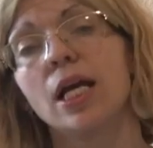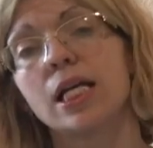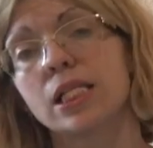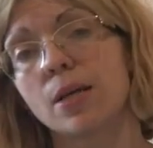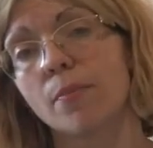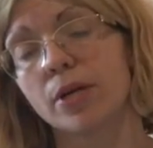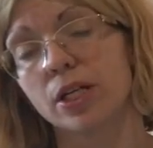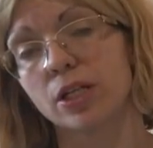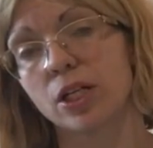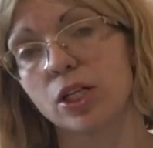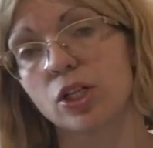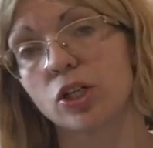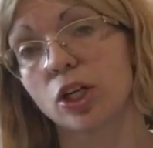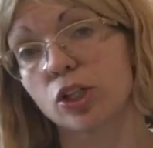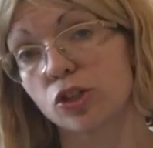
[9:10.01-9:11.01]

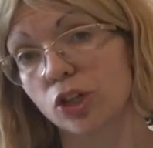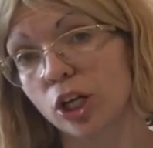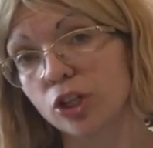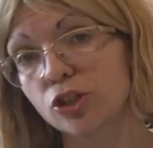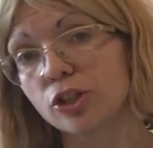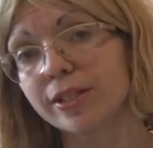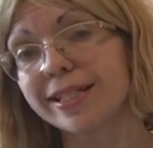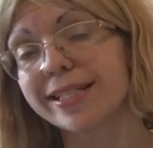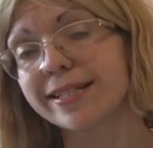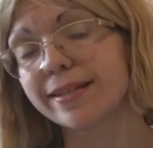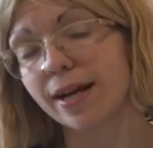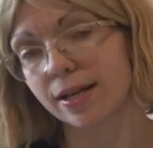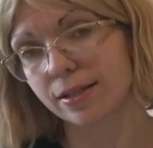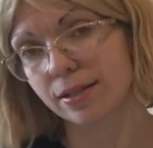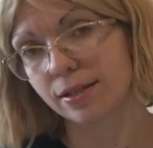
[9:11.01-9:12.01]
subordinated conjunction
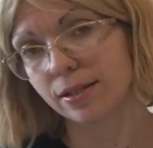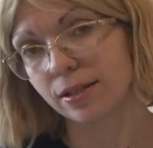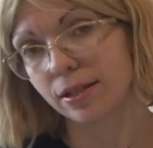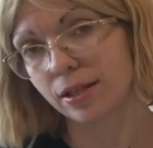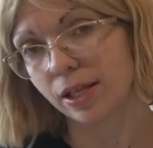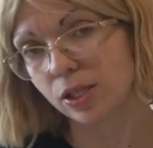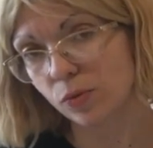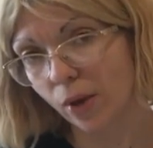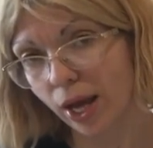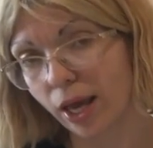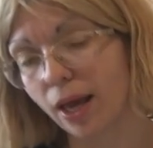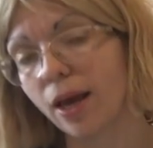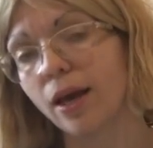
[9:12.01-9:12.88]
das. That's why.